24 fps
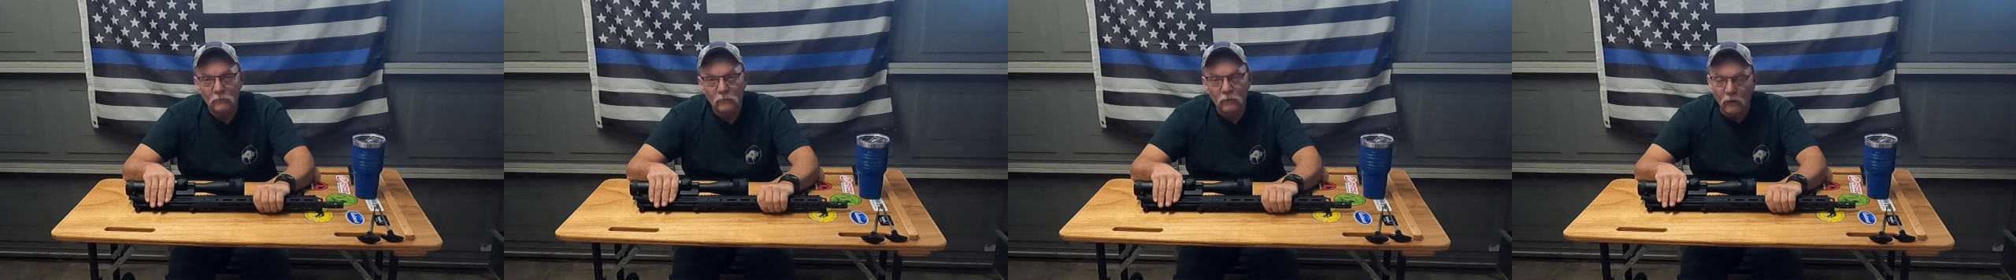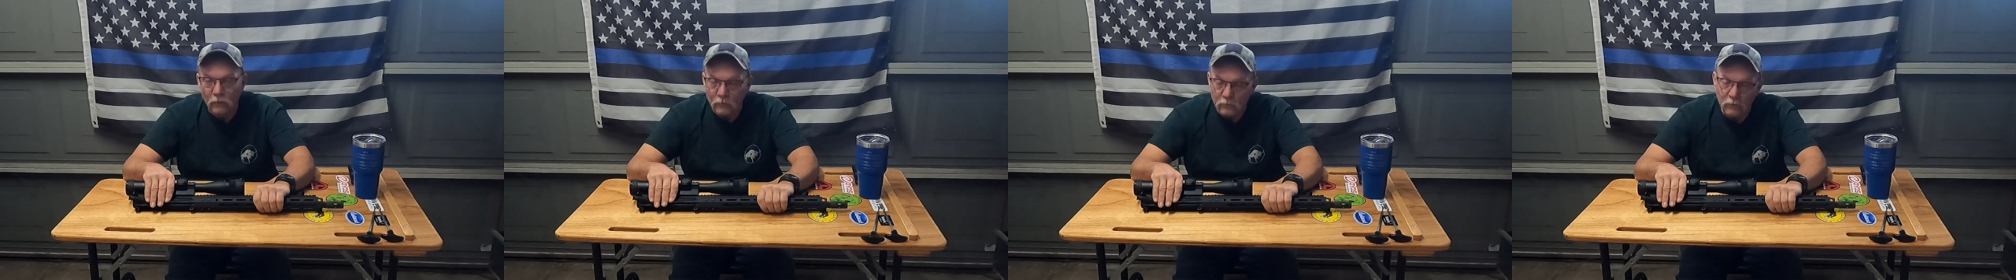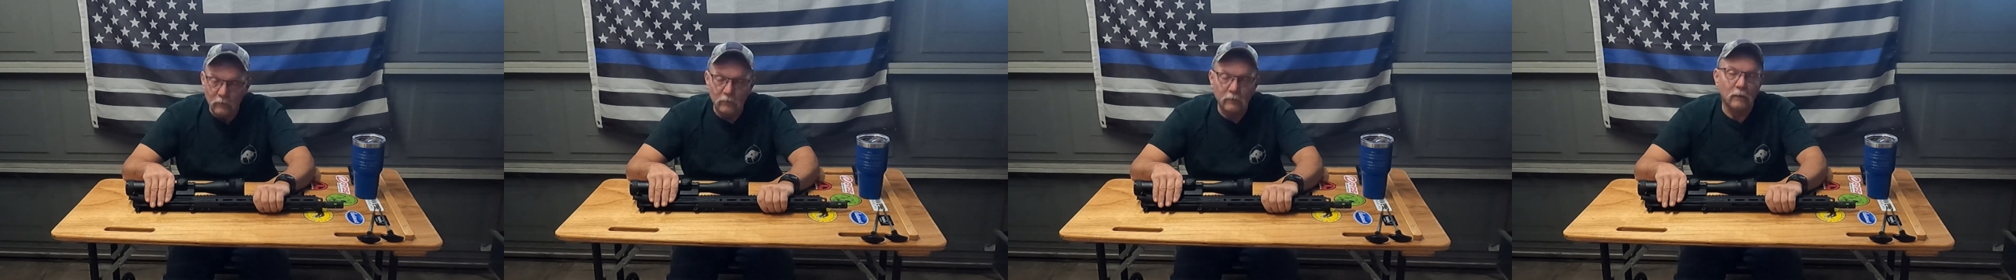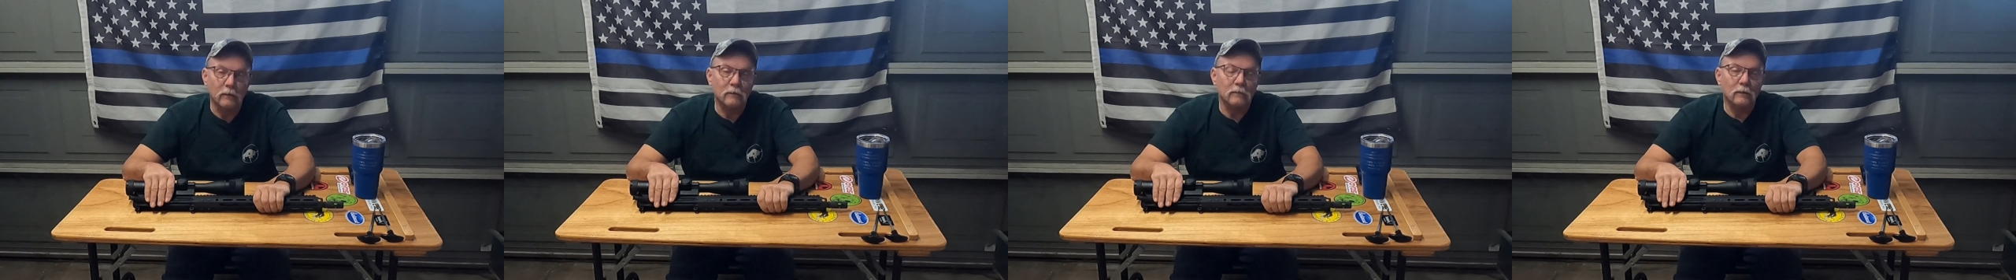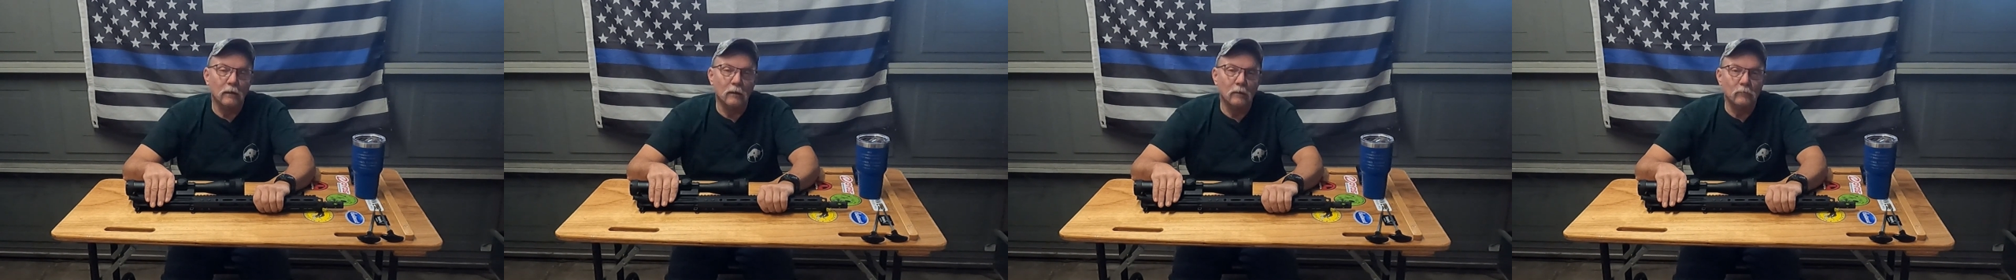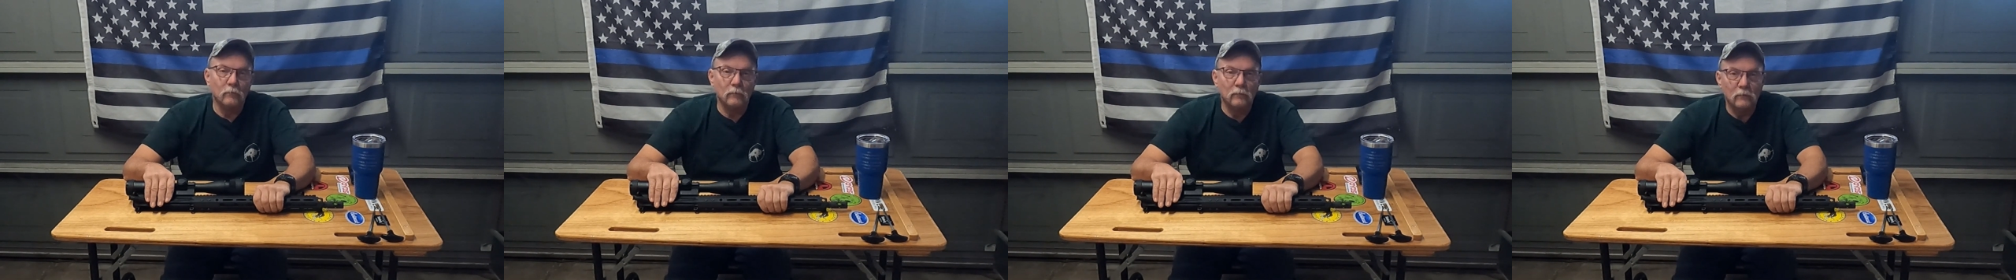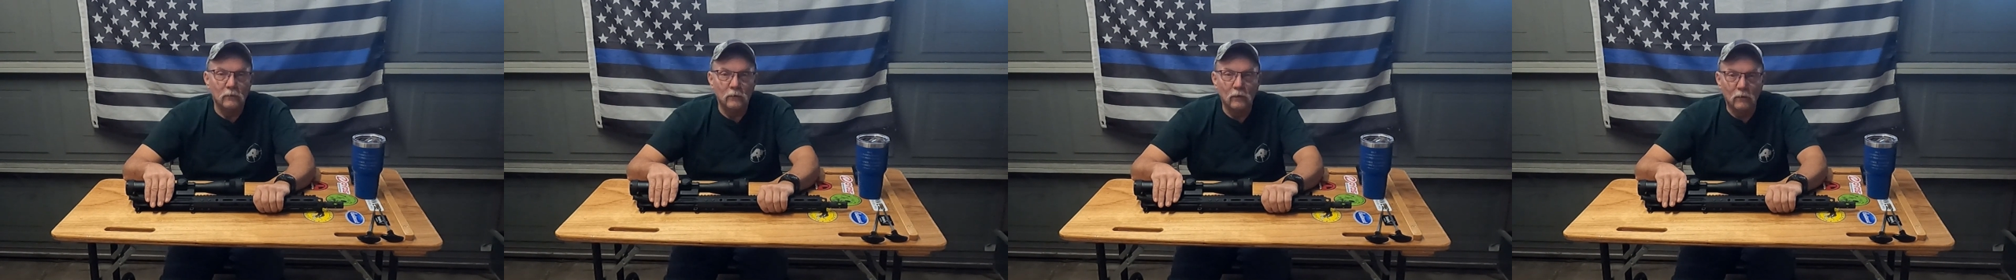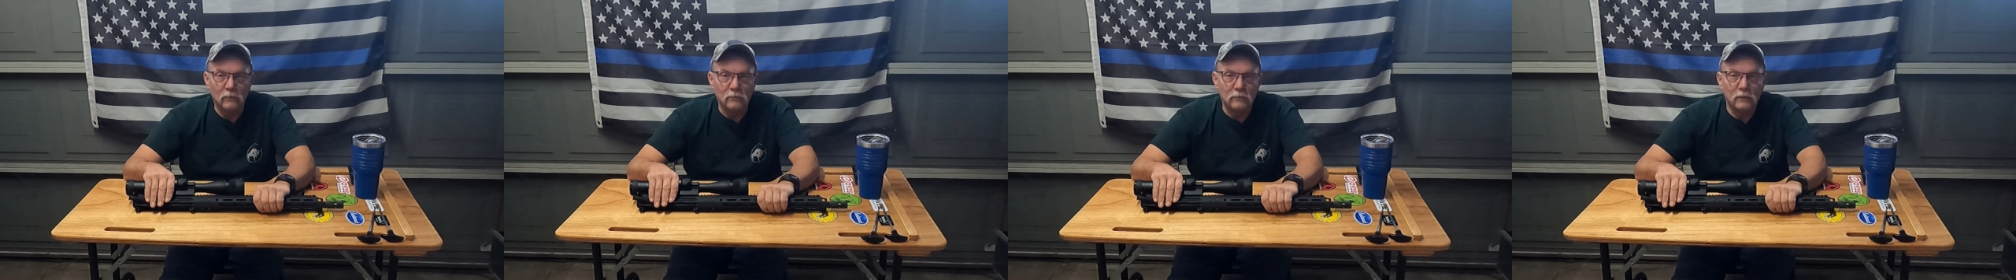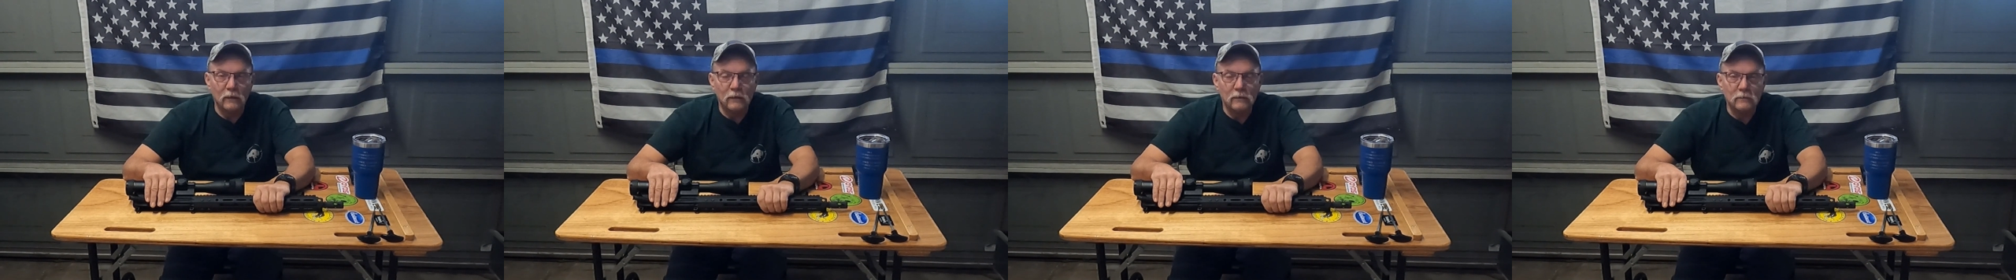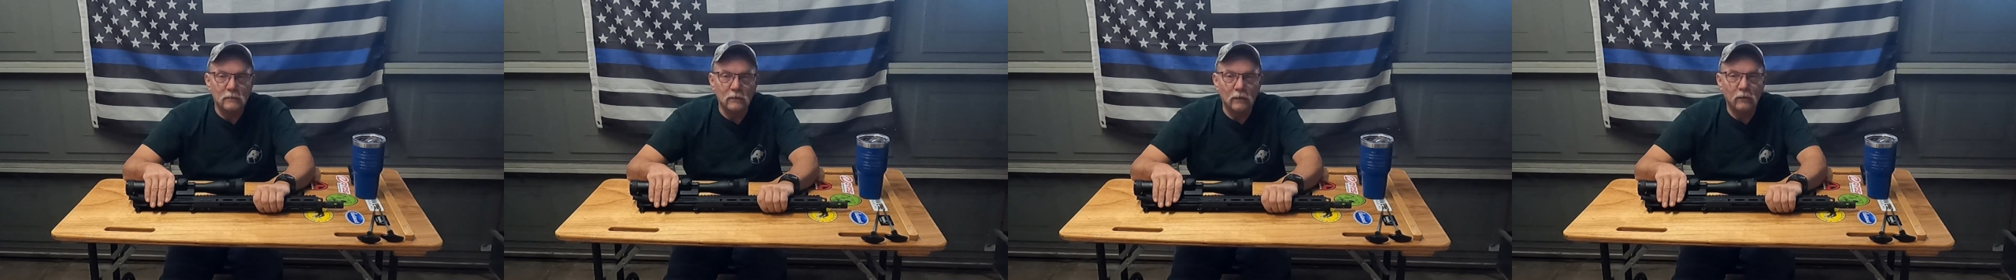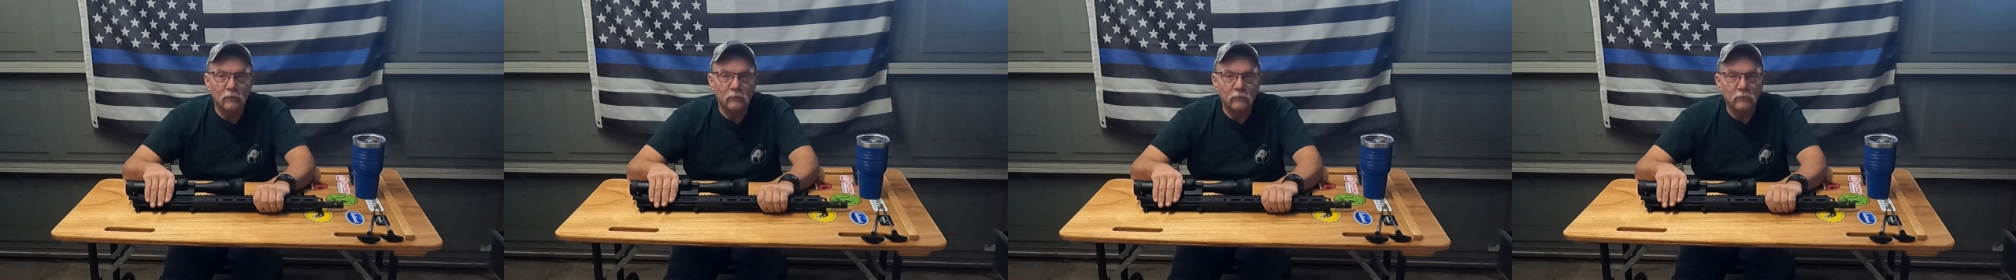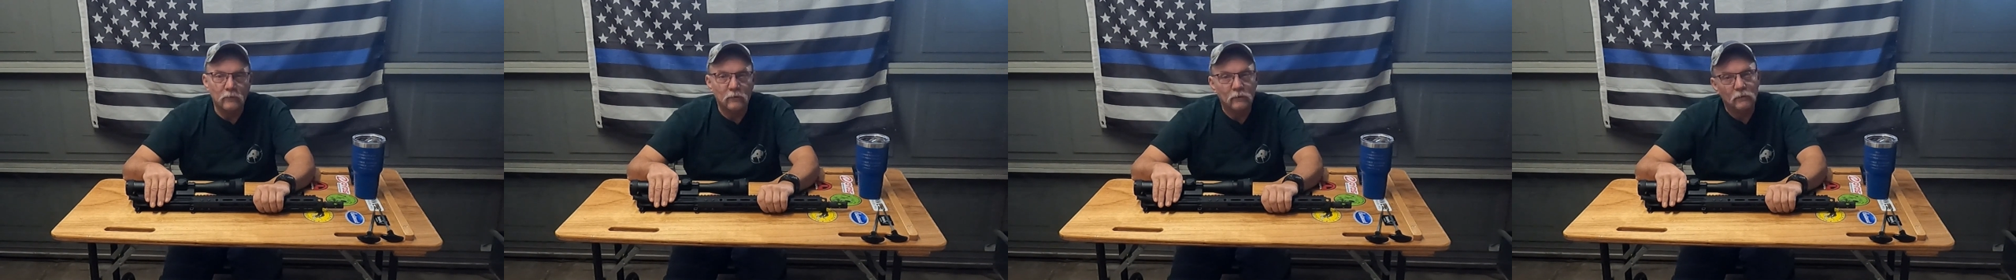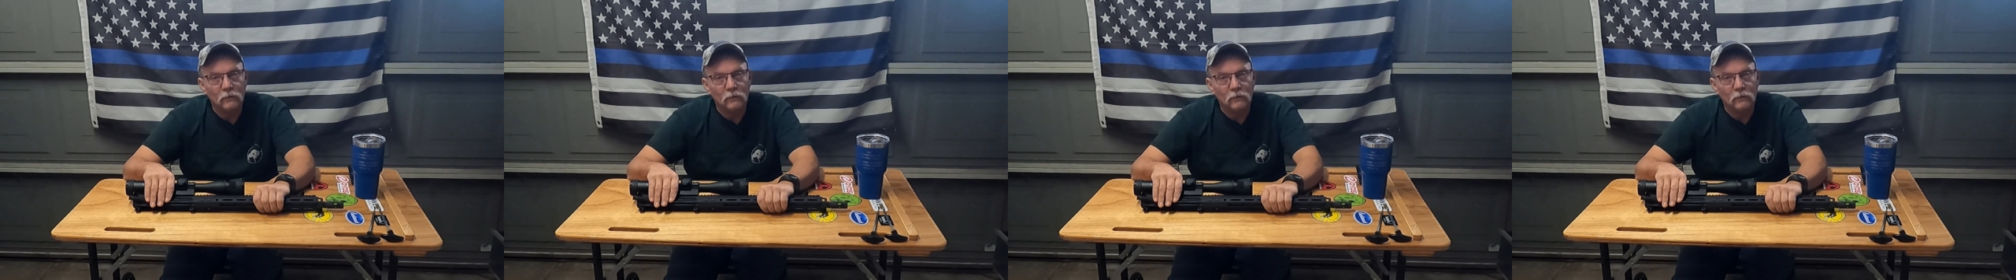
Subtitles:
Until next time, y'all stay safe,